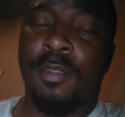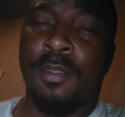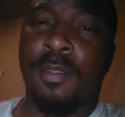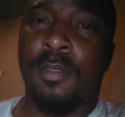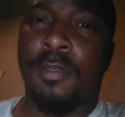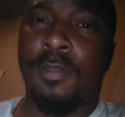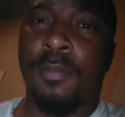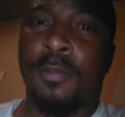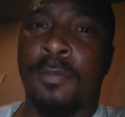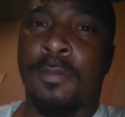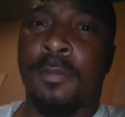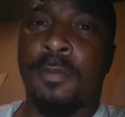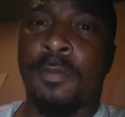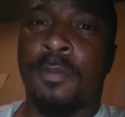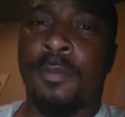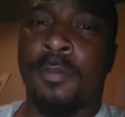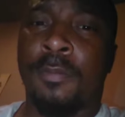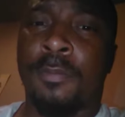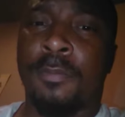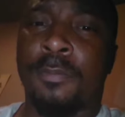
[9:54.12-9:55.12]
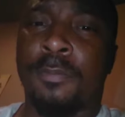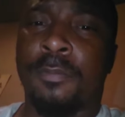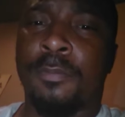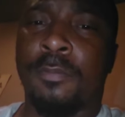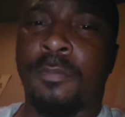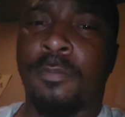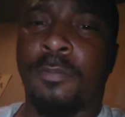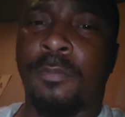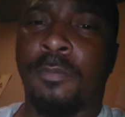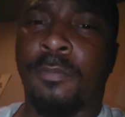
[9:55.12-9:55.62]

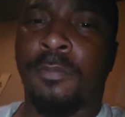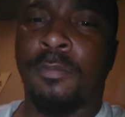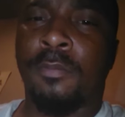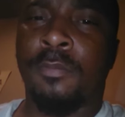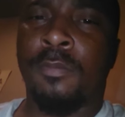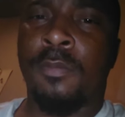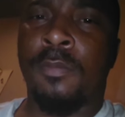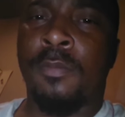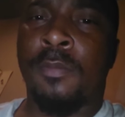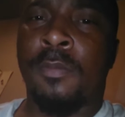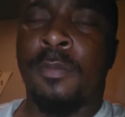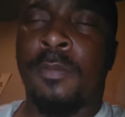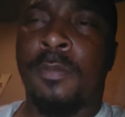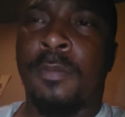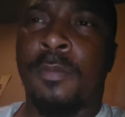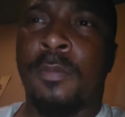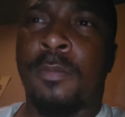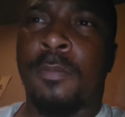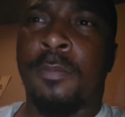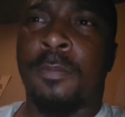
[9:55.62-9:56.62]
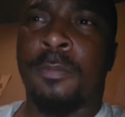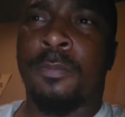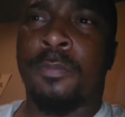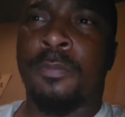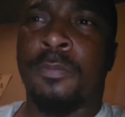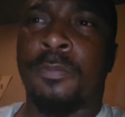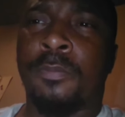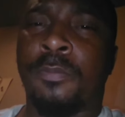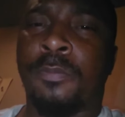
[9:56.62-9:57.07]
(no one is talking)